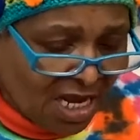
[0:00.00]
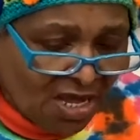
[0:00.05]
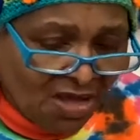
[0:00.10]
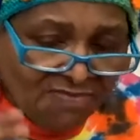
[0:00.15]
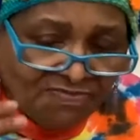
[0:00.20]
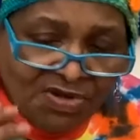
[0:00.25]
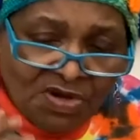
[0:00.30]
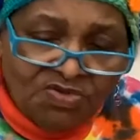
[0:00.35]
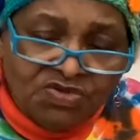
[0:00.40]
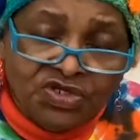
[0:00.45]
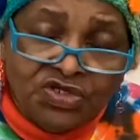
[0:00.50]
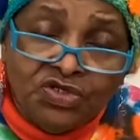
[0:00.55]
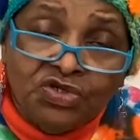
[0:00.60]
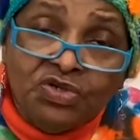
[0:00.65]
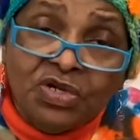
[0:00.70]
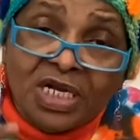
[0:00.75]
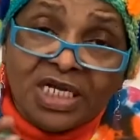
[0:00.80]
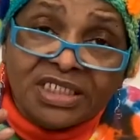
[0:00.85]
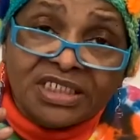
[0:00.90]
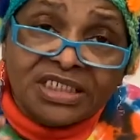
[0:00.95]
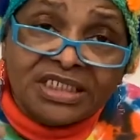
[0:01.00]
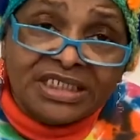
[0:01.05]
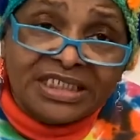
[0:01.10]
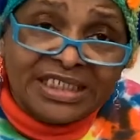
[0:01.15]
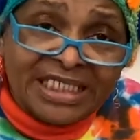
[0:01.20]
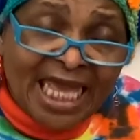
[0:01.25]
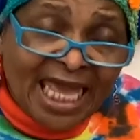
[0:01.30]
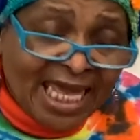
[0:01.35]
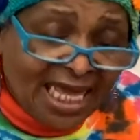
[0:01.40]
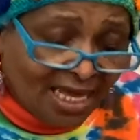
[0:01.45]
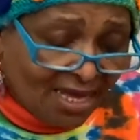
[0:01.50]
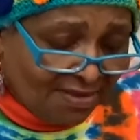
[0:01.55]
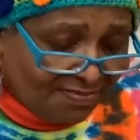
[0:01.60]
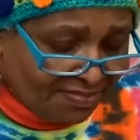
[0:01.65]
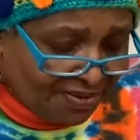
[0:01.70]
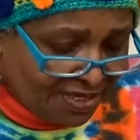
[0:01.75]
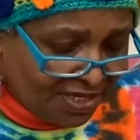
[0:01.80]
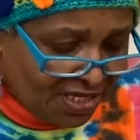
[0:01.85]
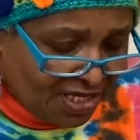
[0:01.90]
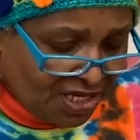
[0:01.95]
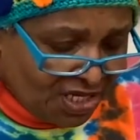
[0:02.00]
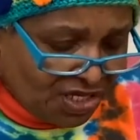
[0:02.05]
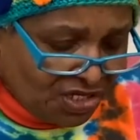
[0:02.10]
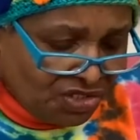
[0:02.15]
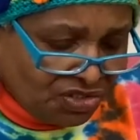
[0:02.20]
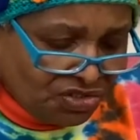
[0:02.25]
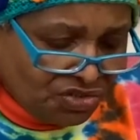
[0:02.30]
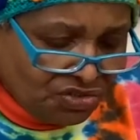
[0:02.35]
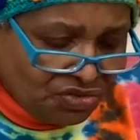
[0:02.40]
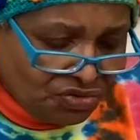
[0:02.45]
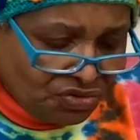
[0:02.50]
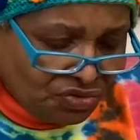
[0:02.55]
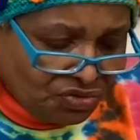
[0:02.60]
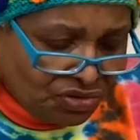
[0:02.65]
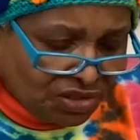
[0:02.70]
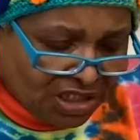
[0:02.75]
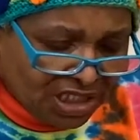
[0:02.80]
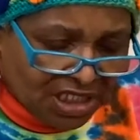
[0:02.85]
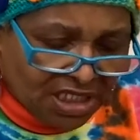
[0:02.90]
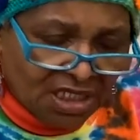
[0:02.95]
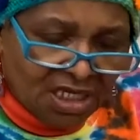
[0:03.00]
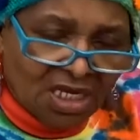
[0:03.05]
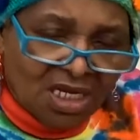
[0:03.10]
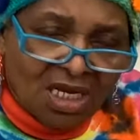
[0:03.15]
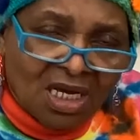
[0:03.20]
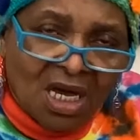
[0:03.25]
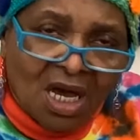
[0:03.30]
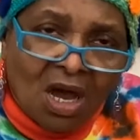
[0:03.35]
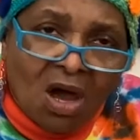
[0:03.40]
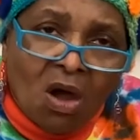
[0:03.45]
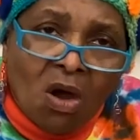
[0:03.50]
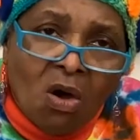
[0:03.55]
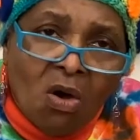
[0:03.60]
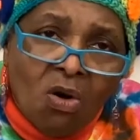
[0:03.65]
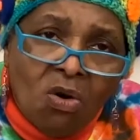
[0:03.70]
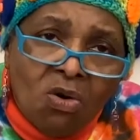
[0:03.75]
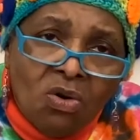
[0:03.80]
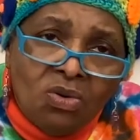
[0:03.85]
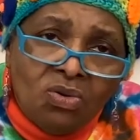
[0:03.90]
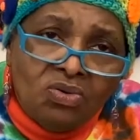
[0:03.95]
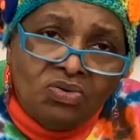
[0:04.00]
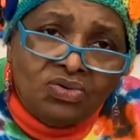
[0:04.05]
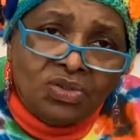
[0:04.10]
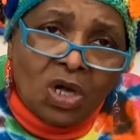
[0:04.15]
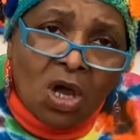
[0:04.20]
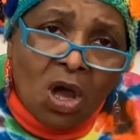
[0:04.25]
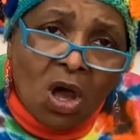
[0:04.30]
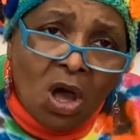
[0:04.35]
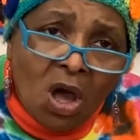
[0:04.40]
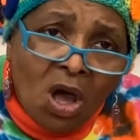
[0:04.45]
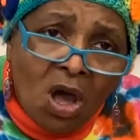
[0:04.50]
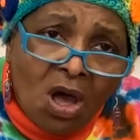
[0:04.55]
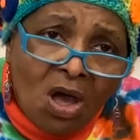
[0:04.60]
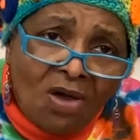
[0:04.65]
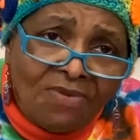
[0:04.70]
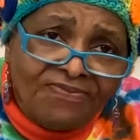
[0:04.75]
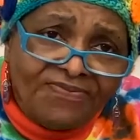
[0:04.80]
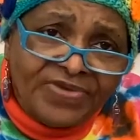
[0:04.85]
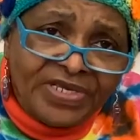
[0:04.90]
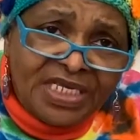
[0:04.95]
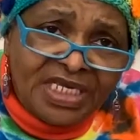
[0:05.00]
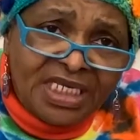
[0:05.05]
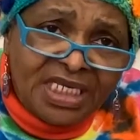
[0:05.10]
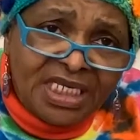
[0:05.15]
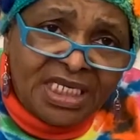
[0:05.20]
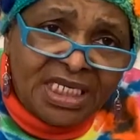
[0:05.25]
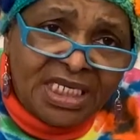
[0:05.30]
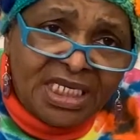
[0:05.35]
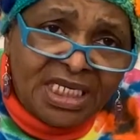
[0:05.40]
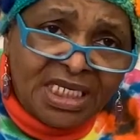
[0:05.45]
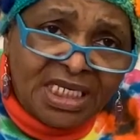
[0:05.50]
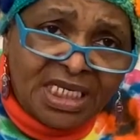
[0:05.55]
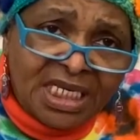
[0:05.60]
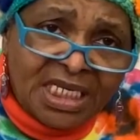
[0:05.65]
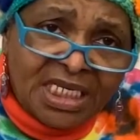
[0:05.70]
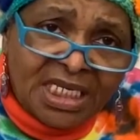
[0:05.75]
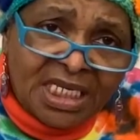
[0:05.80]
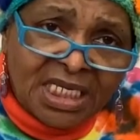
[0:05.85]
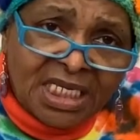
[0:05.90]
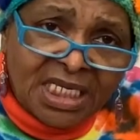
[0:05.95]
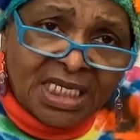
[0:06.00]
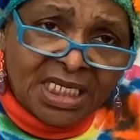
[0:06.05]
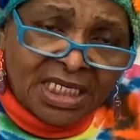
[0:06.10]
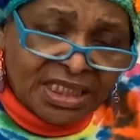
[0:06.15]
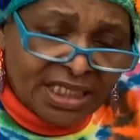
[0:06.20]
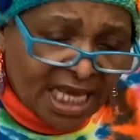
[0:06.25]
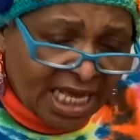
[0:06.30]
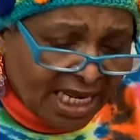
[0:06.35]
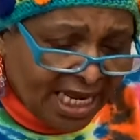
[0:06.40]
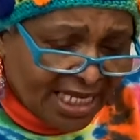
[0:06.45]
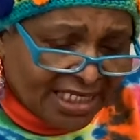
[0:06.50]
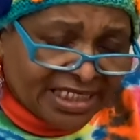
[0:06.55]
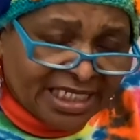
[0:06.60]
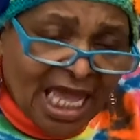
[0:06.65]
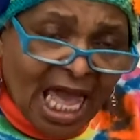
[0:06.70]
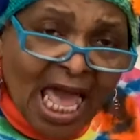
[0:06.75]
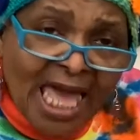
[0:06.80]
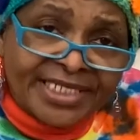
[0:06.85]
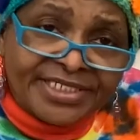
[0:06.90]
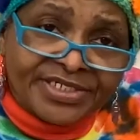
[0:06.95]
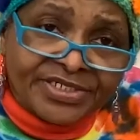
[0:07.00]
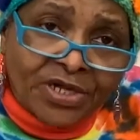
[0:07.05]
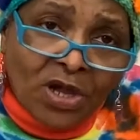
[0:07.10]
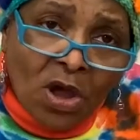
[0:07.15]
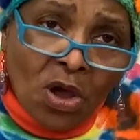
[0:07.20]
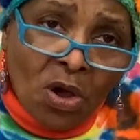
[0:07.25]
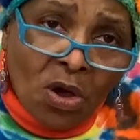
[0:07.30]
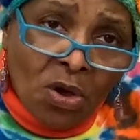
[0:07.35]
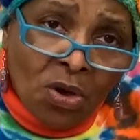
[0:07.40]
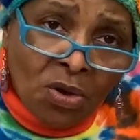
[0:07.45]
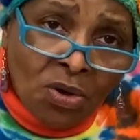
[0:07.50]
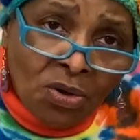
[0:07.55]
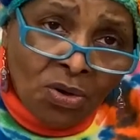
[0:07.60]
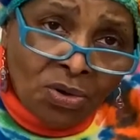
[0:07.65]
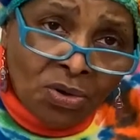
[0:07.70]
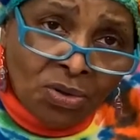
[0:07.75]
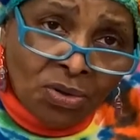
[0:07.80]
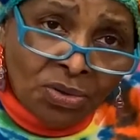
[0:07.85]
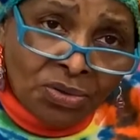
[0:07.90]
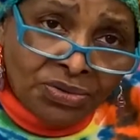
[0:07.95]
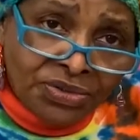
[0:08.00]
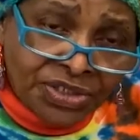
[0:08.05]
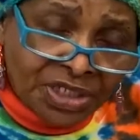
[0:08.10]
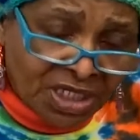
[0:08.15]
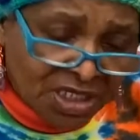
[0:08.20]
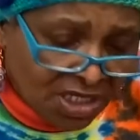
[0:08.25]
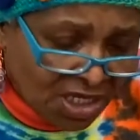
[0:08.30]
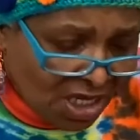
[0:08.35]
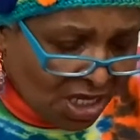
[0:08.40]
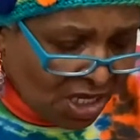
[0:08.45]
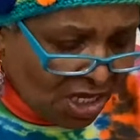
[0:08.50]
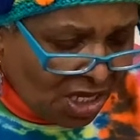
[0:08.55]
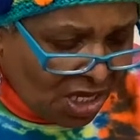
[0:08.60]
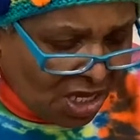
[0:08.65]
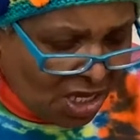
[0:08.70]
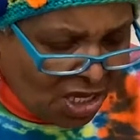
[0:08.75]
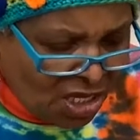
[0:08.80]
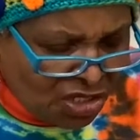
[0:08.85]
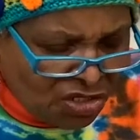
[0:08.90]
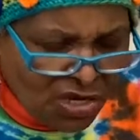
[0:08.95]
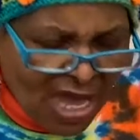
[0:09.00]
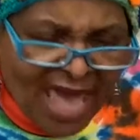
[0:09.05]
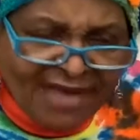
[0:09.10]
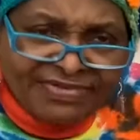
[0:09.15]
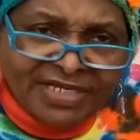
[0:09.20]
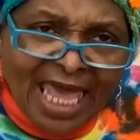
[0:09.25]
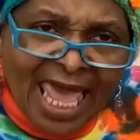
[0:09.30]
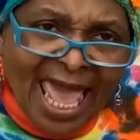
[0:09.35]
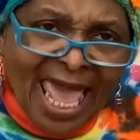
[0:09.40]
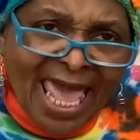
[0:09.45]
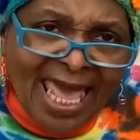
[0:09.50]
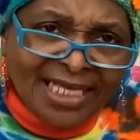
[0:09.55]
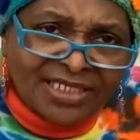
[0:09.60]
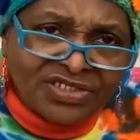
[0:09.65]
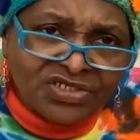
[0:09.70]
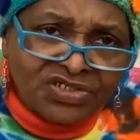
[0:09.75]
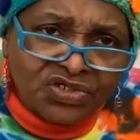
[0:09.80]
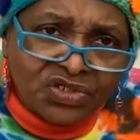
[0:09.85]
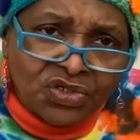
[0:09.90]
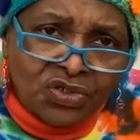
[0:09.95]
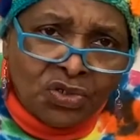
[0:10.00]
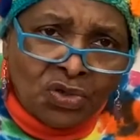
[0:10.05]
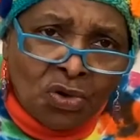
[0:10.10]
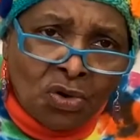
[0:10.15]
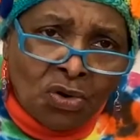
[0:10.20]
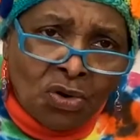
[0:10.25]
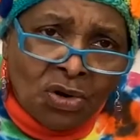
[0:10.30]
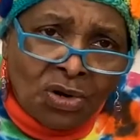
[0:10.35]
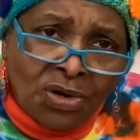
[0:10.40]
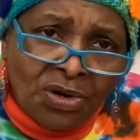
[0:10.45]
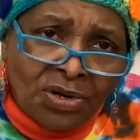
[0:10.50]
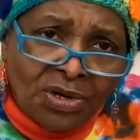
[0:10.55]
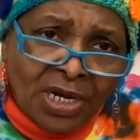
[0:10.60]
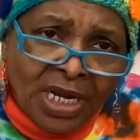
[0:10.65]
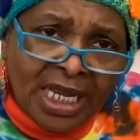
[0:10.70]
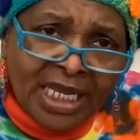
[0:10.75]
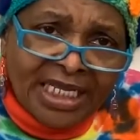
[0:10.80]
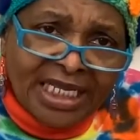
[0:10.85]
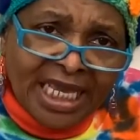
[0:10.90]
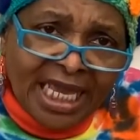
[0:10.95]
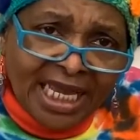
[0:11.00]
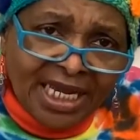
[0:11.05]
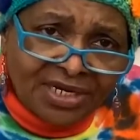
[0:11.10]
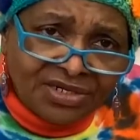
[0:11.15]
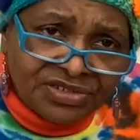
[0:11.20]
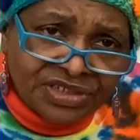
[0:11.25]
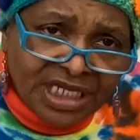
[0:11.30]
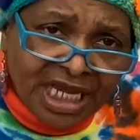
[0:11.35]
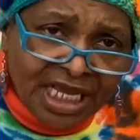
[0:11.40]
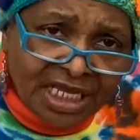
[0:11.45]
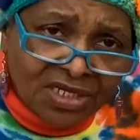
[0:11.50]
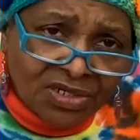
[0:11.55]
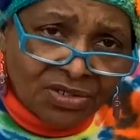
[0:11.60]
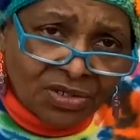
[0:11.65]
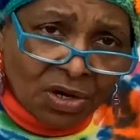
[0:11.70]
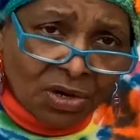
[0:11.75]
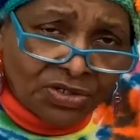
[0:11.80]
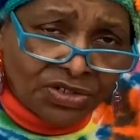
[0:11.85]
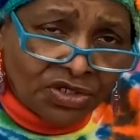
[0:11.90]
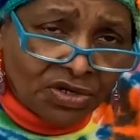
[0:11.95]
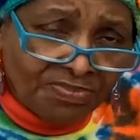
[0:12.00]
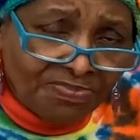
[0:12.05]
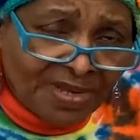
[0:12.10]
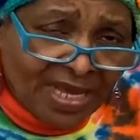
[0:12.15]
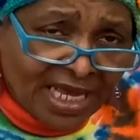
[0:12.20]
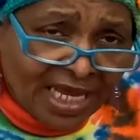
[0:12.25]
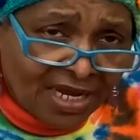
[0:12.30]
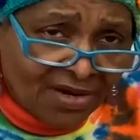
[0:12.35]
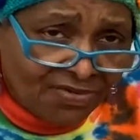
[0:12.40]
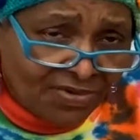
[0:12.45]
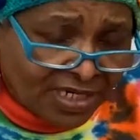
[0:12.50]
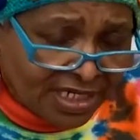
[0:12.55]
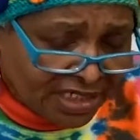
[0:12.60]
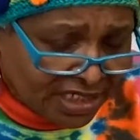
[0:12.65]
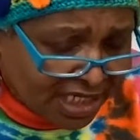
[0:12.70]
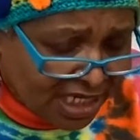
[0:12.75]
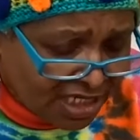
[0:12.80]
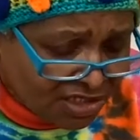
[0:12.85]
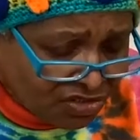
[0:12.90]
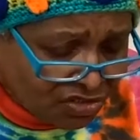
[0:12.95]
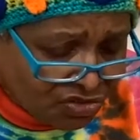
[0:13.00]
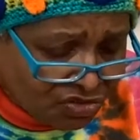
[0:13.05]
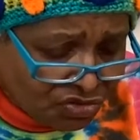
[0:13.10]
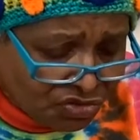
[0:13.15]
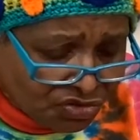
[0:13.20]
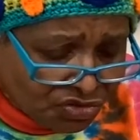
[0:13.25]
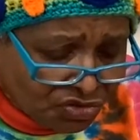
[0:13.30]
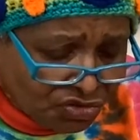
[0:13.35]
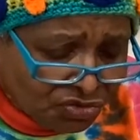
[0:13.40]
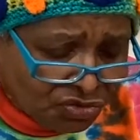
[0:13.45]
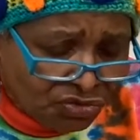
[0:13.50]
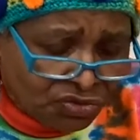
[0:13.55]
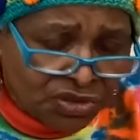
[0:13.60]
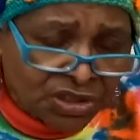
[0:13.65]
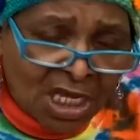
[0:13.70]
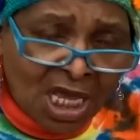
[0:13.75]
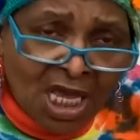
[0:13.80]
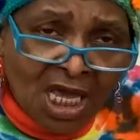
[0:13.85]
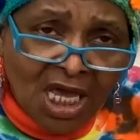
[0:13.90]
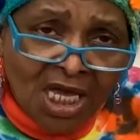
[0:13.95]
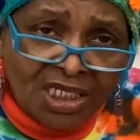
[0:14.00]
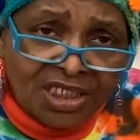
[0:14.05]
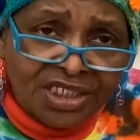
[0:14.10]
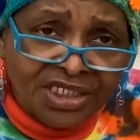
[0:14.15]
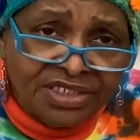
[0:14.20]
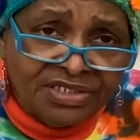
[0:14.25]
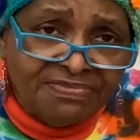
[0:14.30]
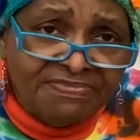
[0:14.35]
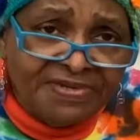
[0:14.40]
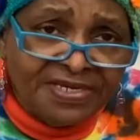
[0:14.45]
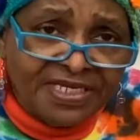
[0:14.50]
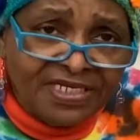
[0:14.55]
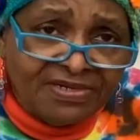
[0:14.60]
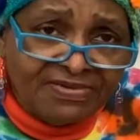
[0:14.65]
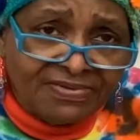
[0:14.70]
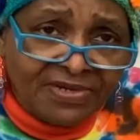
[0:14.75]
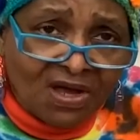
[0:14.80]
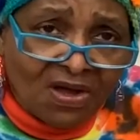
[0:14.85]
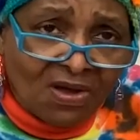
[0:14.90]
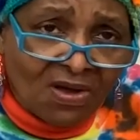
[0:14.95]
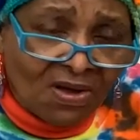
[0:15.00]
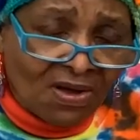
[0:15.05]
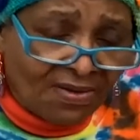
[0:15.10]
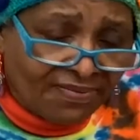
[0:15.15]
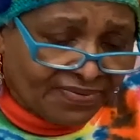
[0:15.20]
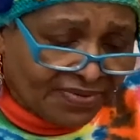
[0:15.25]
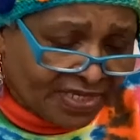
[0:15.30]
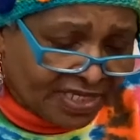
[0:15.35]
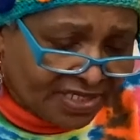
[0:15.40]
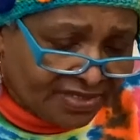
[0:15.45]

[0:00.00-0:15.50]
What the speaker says: But you could stamp using old coffee that has gotten cold. You have to ask your caretaker or your parent, can you use a little bit of coffee?